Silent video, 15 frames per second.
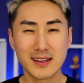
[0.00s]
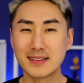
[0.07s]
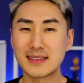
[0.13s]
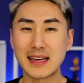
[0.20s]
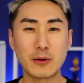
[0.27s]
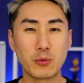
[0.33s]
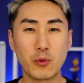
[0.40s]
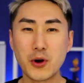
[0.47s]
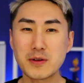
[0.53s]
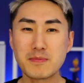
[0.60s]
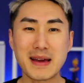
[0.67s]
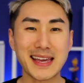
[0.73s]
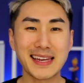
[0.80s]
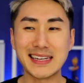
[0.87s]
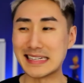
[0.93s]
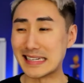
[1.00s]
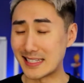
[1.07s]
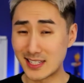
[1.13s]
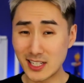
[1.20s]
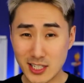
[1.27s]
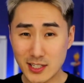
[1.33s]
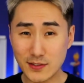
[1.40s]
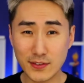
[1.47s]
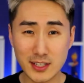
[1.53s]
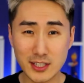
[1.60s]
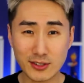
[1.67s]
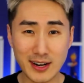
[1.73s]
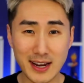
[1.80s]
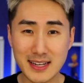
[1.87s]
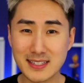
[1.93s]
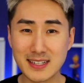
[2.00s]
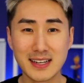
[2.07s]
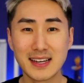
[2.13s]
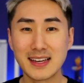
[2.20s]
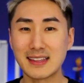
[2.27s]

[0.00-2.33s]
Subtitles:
They won't make any decisions for the trust,